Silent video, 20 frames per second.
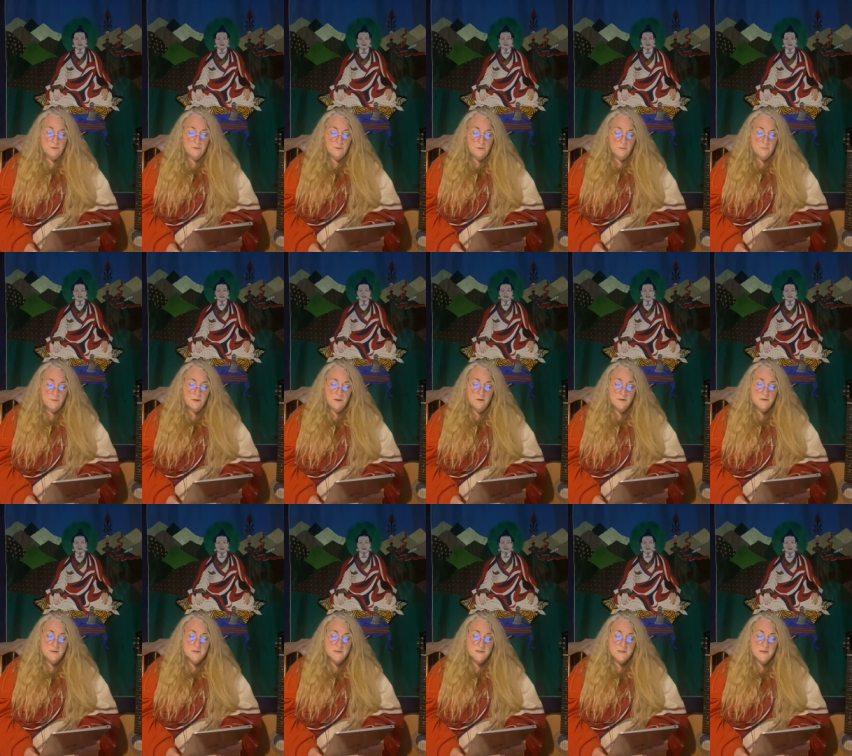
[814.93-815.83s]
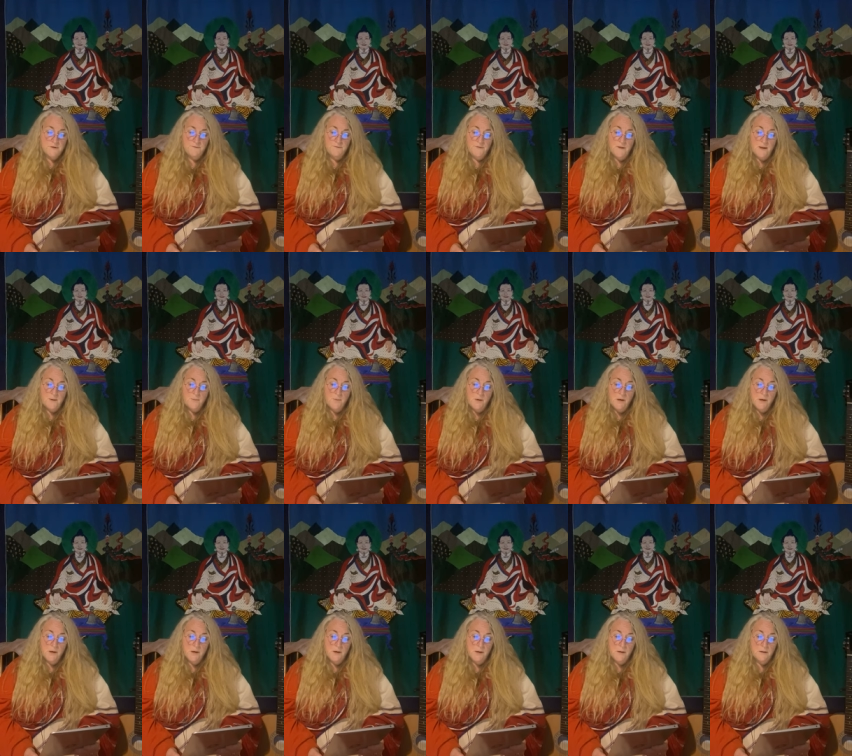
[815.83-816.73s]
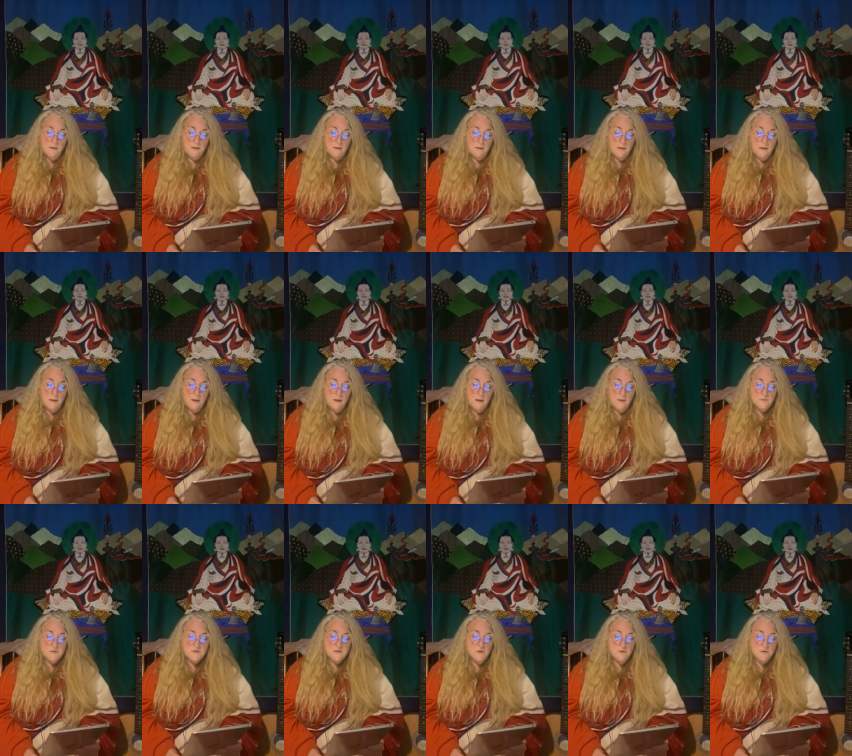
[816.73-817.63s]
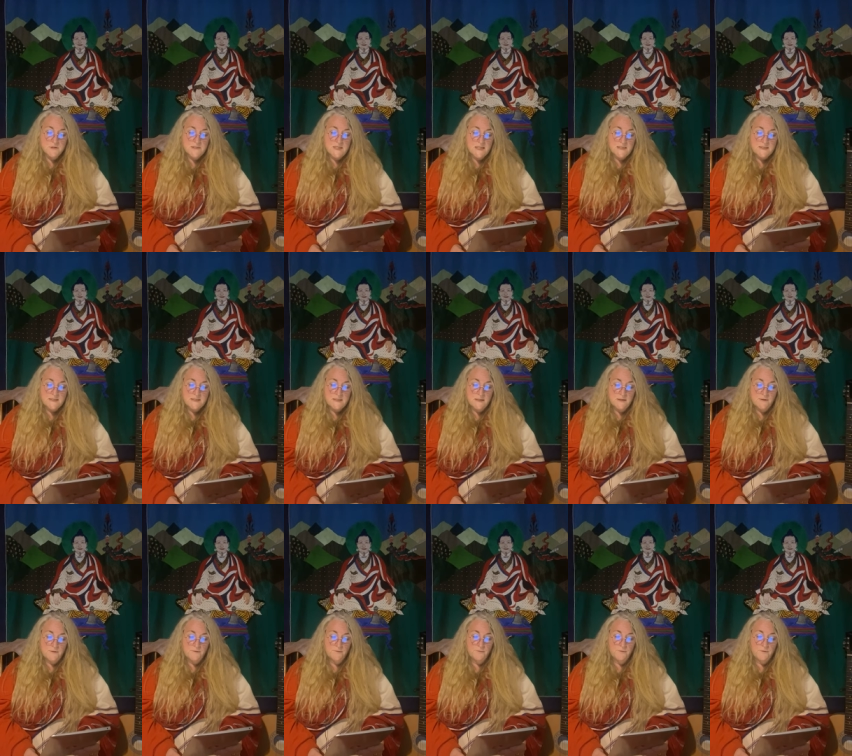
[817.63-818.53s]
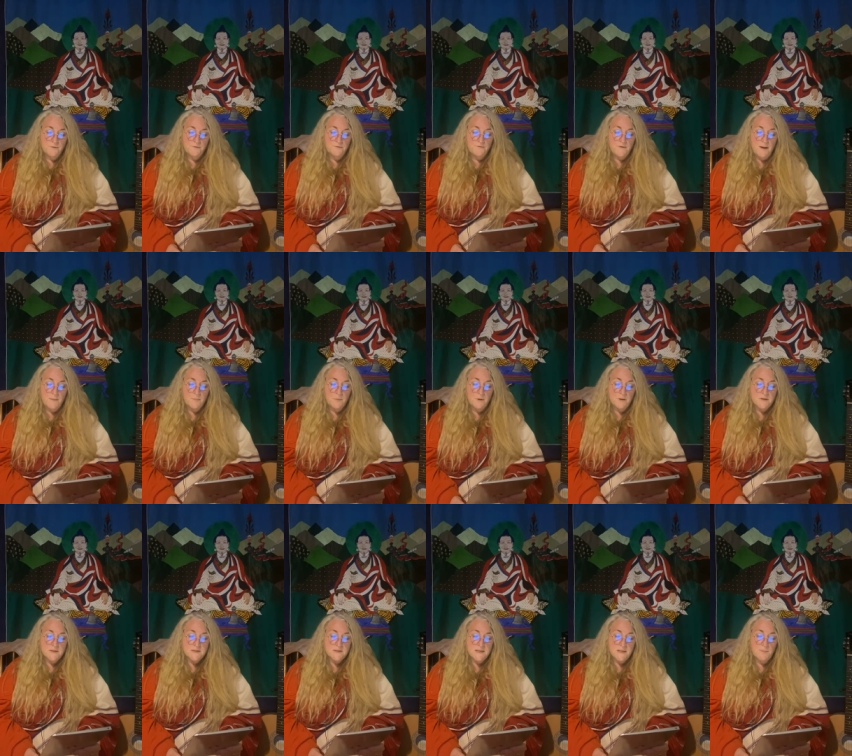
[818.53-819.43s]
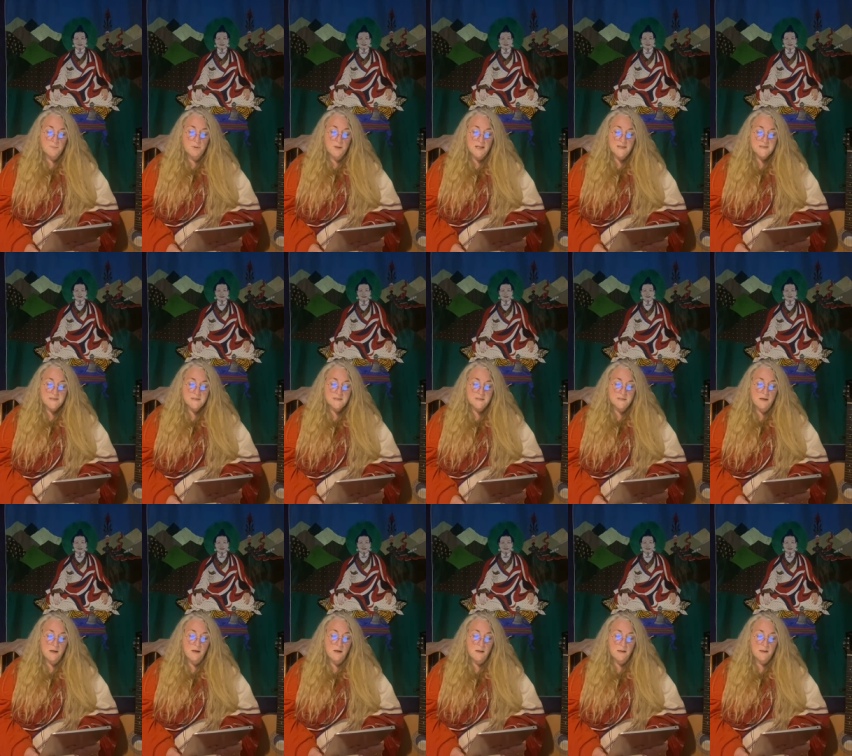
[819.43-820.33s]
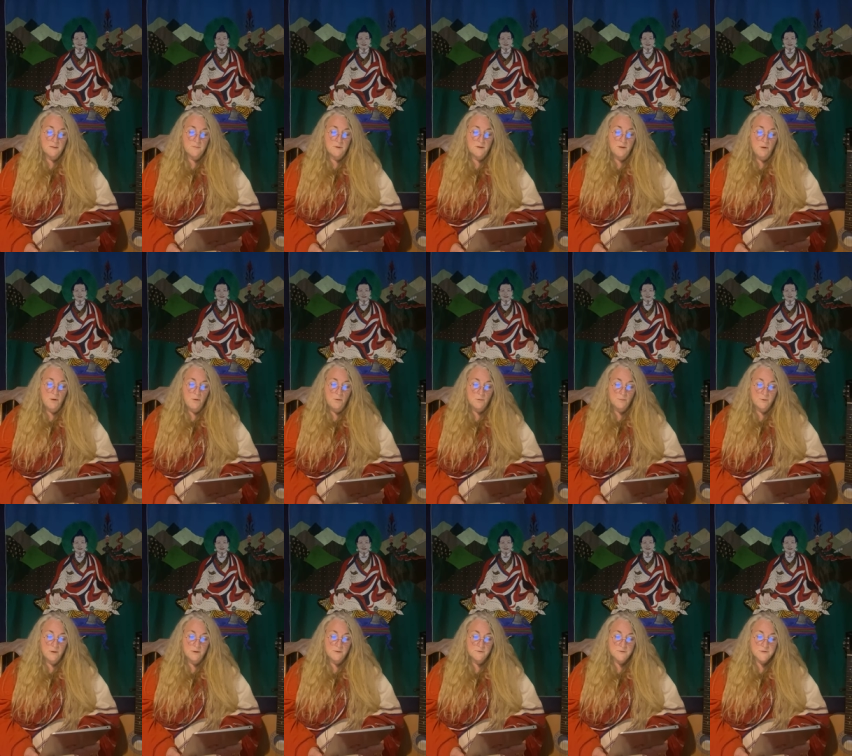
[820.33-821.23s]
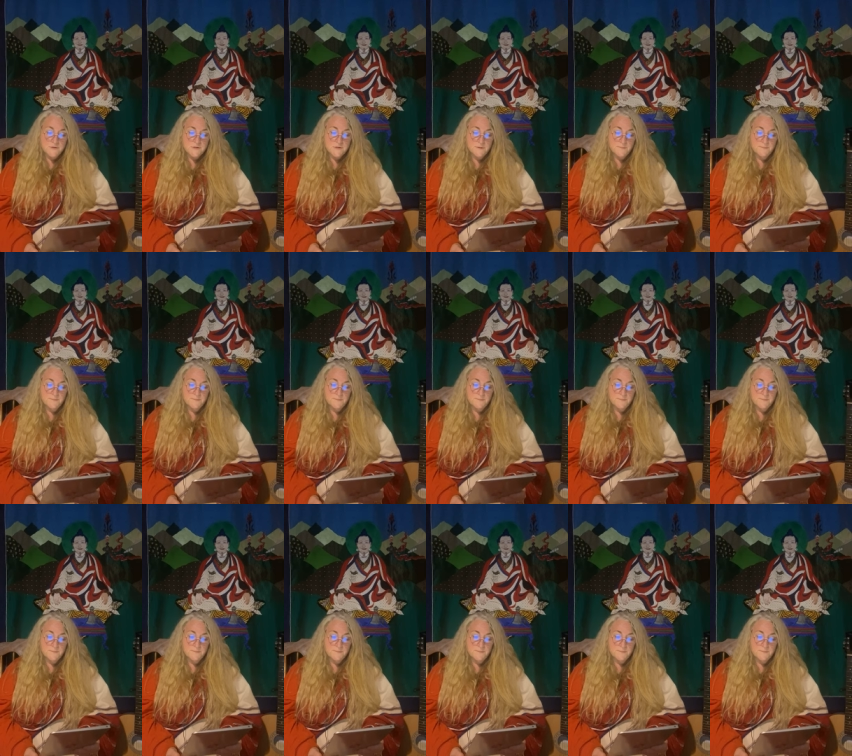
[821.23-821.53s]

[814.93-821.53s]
because if they were, I was not destined for a fabulously pleasant time in Hotwells.